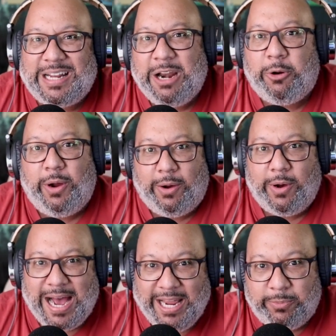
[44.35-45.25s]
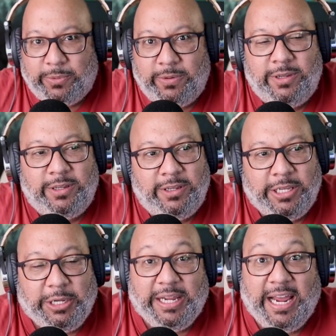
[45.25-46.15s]
I don't know how hype
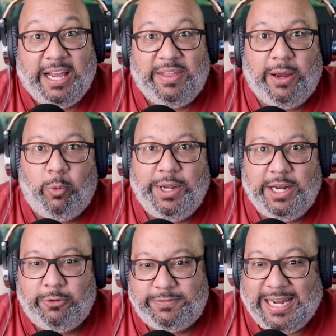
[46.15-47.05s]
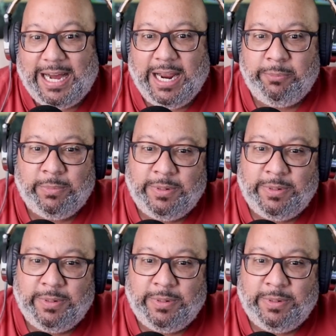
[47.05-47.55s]
you can get in that window of time.